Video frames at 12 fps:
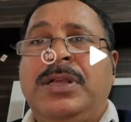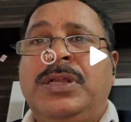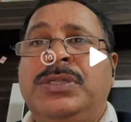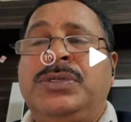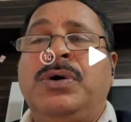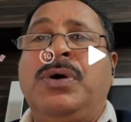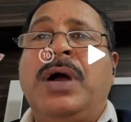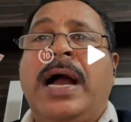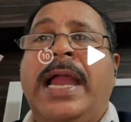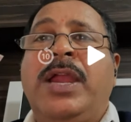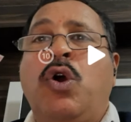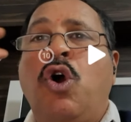So
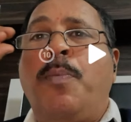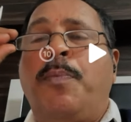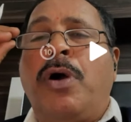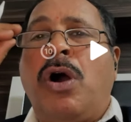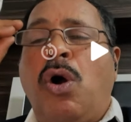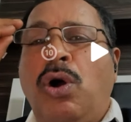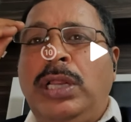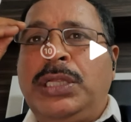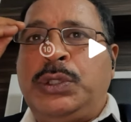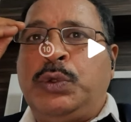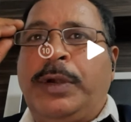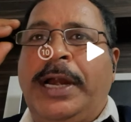I hope all the
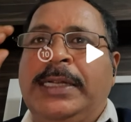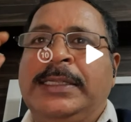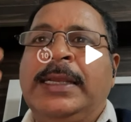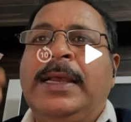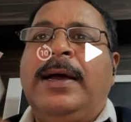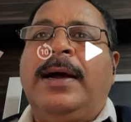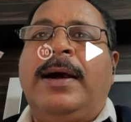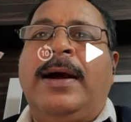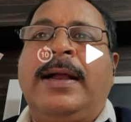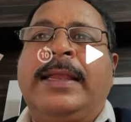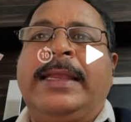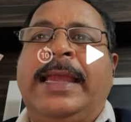students
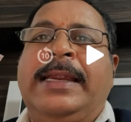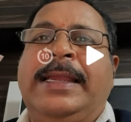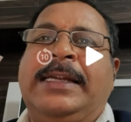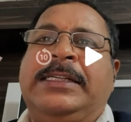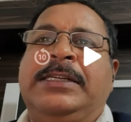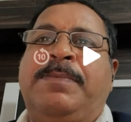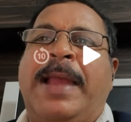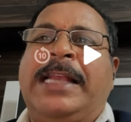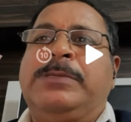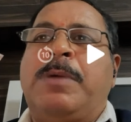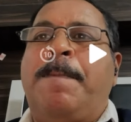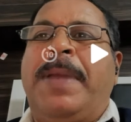can get
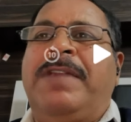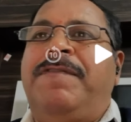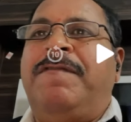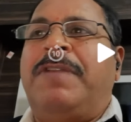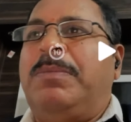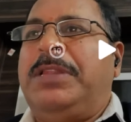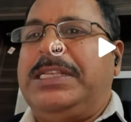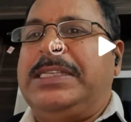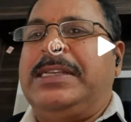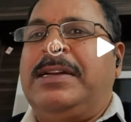maximum benefit from this